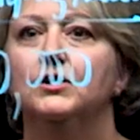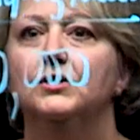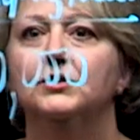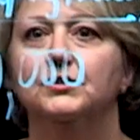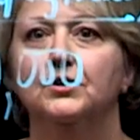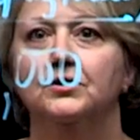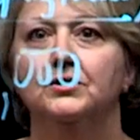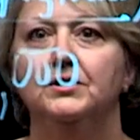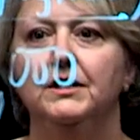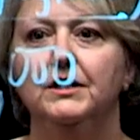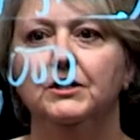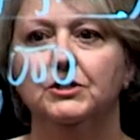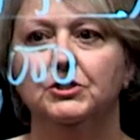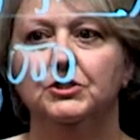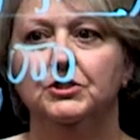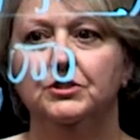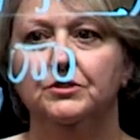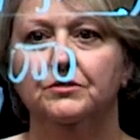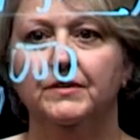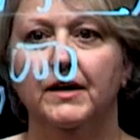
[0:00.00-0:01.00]
So these
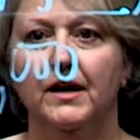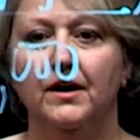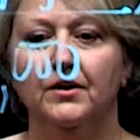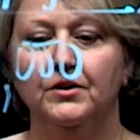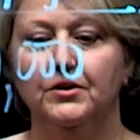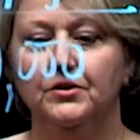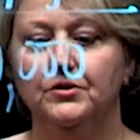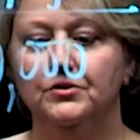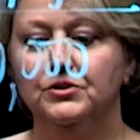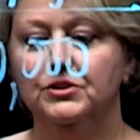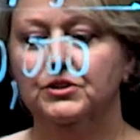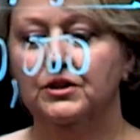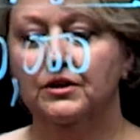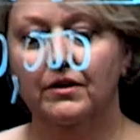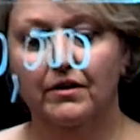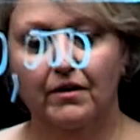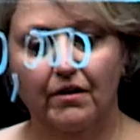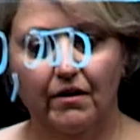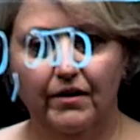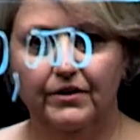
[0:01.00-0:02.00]
two values
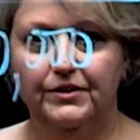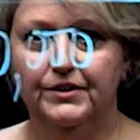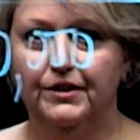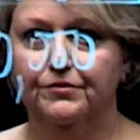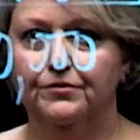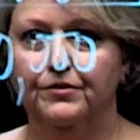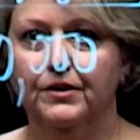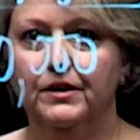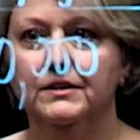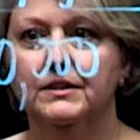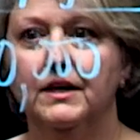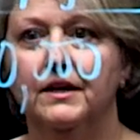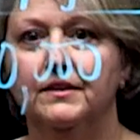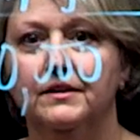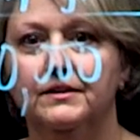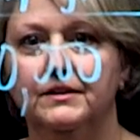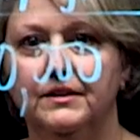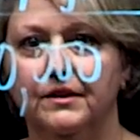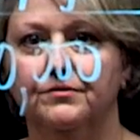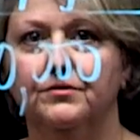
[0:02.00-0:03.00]
are different, and
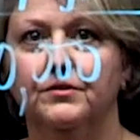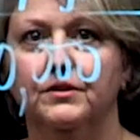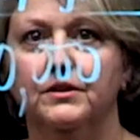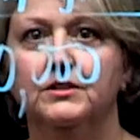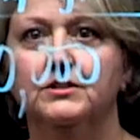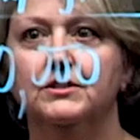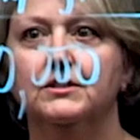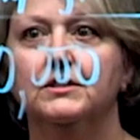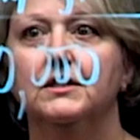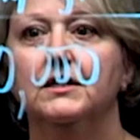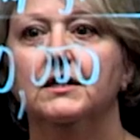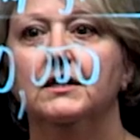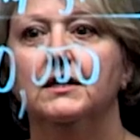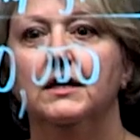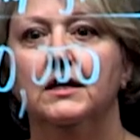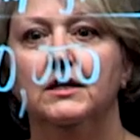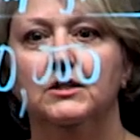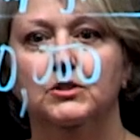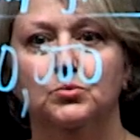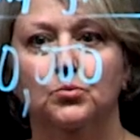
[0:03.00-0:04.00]
the difference
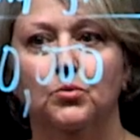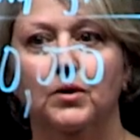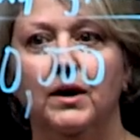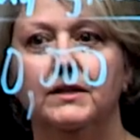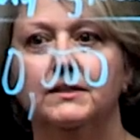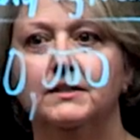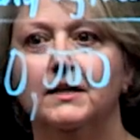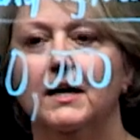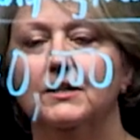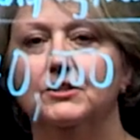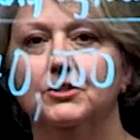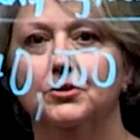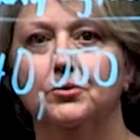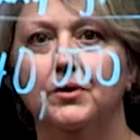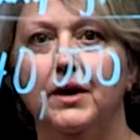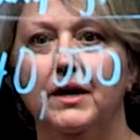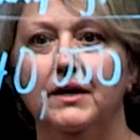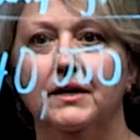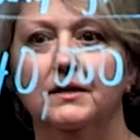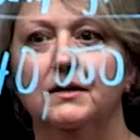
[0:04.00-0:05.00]
is what has
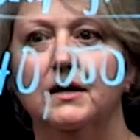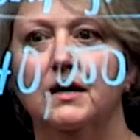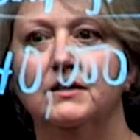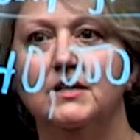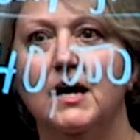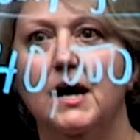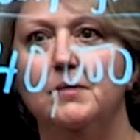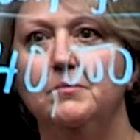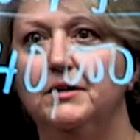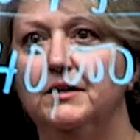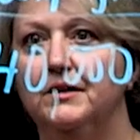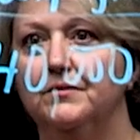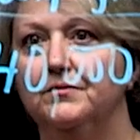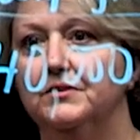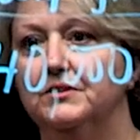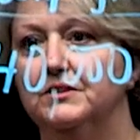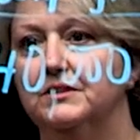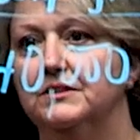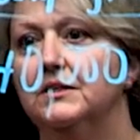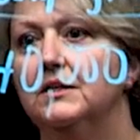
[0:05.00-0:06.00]
created a timing
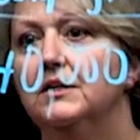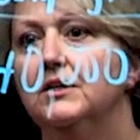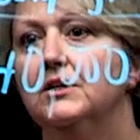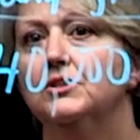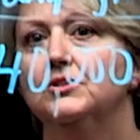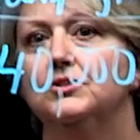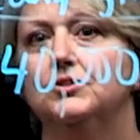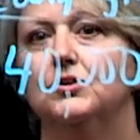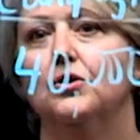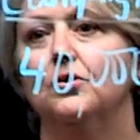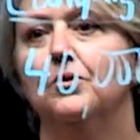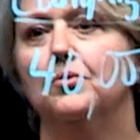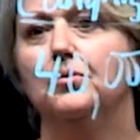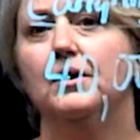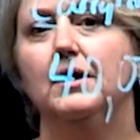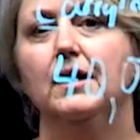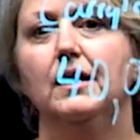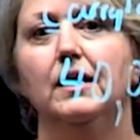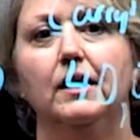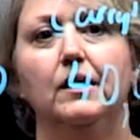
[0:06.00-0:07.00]
difference.
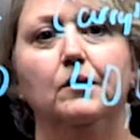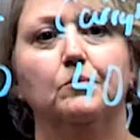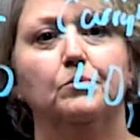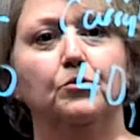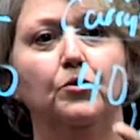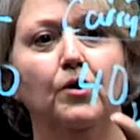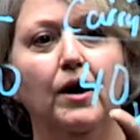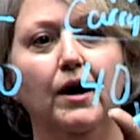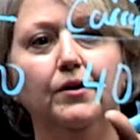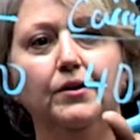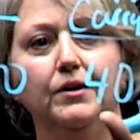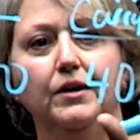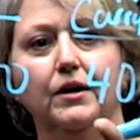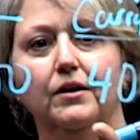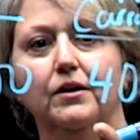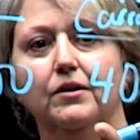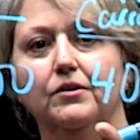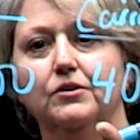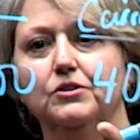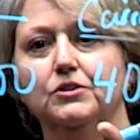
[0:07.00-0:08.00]
So in prior
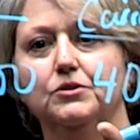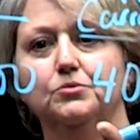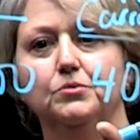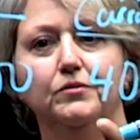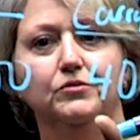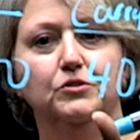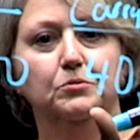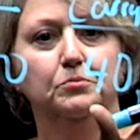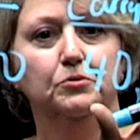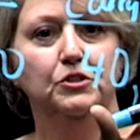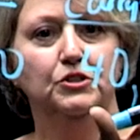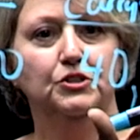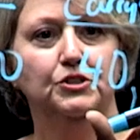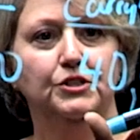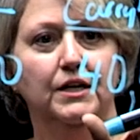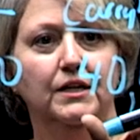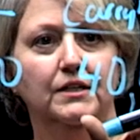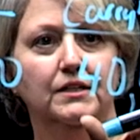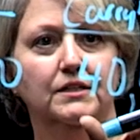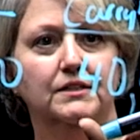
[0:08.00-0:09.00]
years, we've
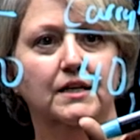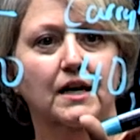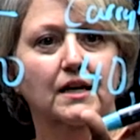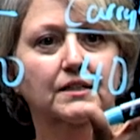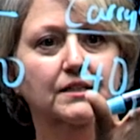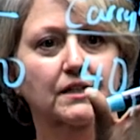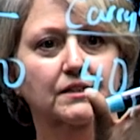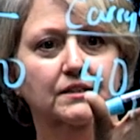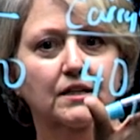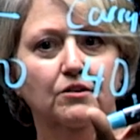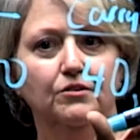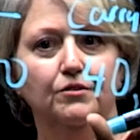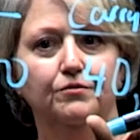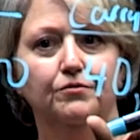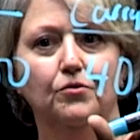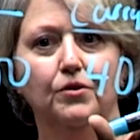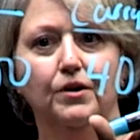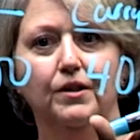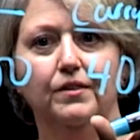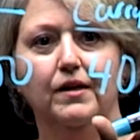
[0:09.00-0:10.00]
depreciated this asset down to
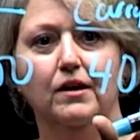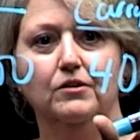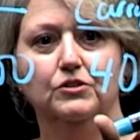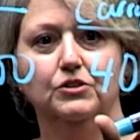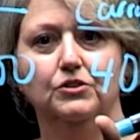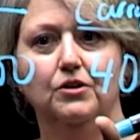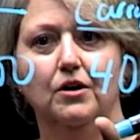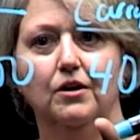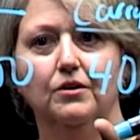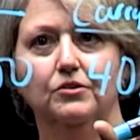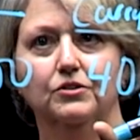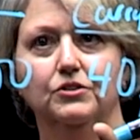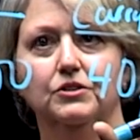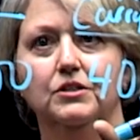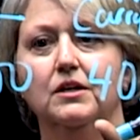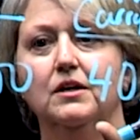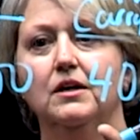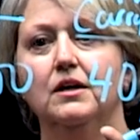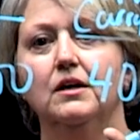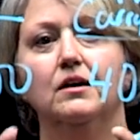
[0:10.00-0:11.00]

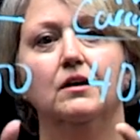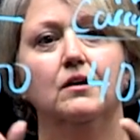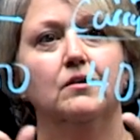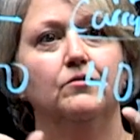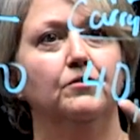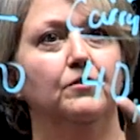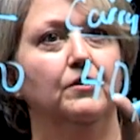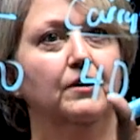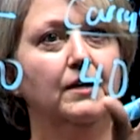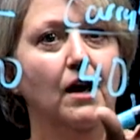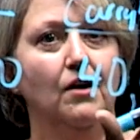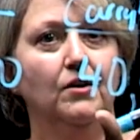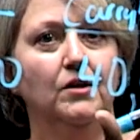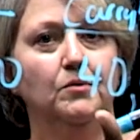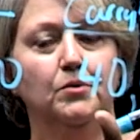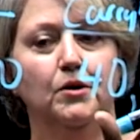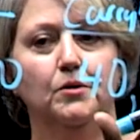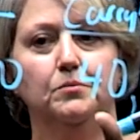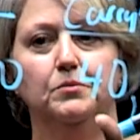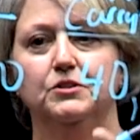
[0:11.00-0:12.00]
$40,000 for
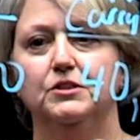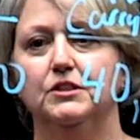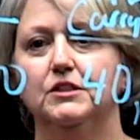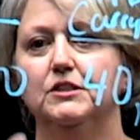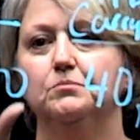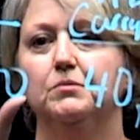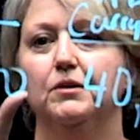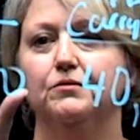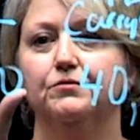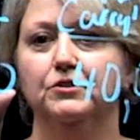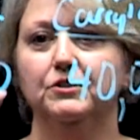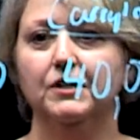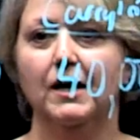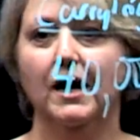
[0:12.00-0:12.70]
accounting purposes, but for